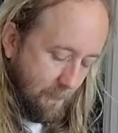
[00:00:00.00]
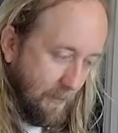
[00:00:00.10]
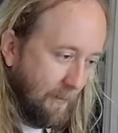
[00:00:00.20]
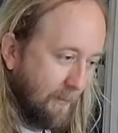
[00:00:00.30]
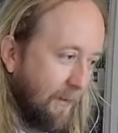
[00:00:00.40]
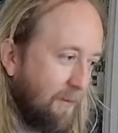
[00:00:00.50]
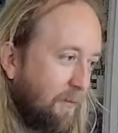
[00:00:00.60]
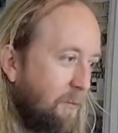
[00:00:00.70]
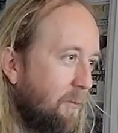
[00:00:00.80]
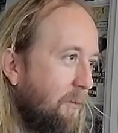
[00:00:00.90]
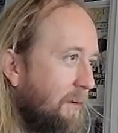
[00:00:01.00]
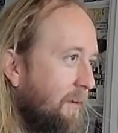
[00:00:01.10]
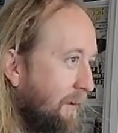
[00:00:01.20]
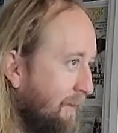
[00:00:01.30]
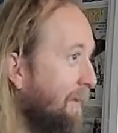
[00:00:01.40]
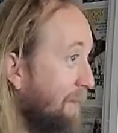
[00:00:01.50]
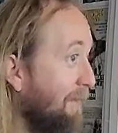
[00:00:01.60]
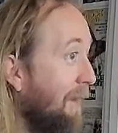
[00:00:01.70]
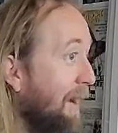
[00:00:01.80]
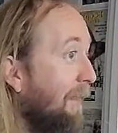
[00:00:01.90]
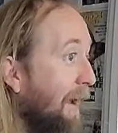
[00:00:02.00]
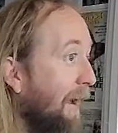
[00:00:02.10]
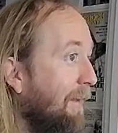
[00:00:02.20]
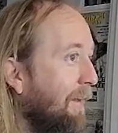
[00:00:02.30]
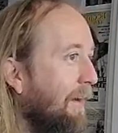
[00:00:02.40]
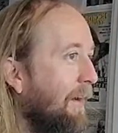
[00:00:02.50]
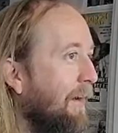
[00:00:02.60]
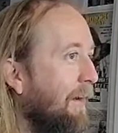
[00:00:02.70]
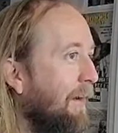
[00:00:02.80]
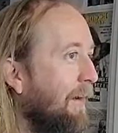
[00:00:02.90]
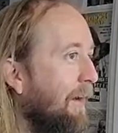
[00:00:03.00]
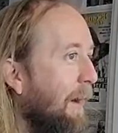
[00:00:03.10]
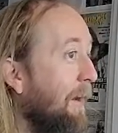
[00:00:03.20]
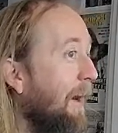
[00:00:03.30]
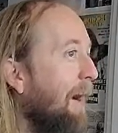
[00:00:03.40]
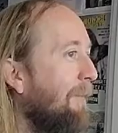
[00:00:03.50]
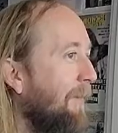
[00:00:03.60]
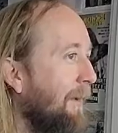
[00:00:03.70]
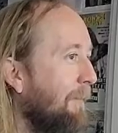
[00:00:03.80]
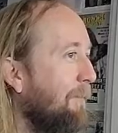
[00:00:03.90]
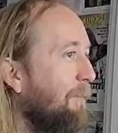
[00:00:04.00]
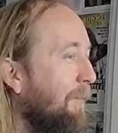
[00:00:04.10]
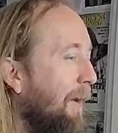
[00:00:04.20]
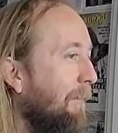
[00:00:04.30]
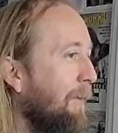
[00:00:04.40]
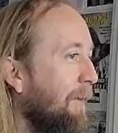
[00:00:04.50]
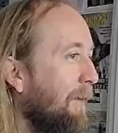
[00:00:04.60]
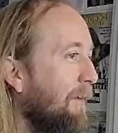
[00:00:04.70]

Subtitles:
Because there's going to be a lot of that coming off and palm muting.